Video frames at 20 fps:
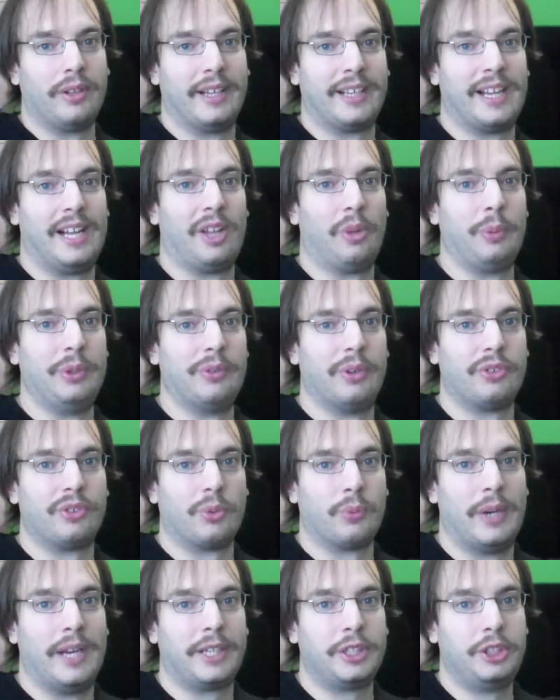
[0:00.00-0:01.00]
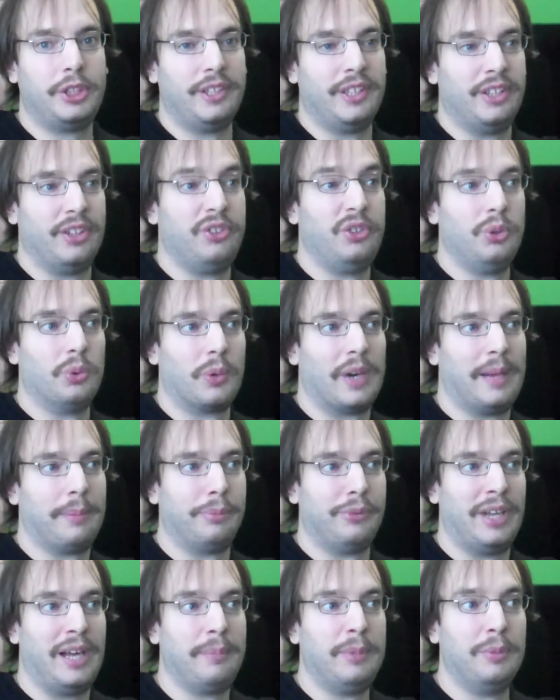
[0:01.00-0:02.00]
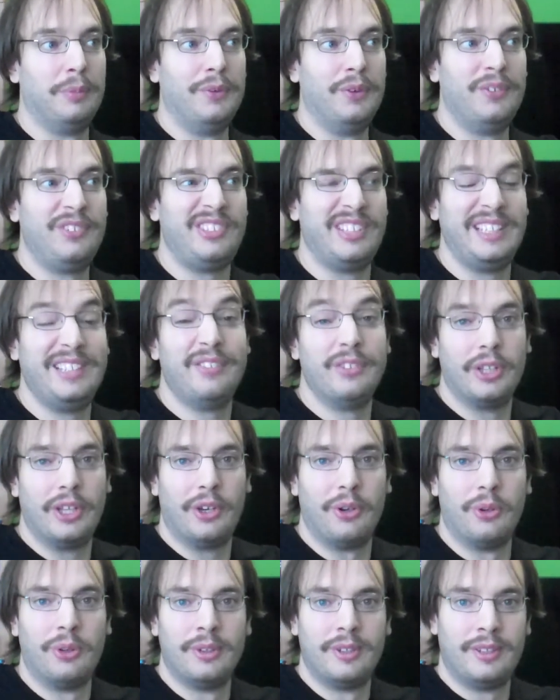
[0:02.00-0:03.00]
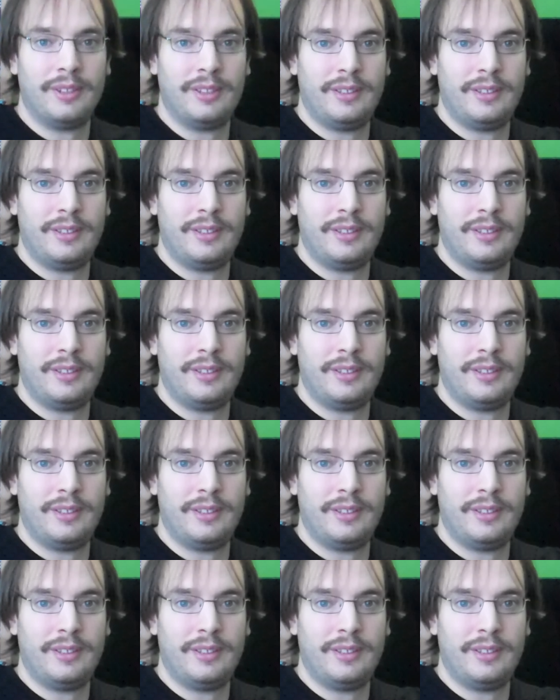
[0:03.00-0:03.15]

like Halloween Resurrection and the two Rob Zombie movies, even though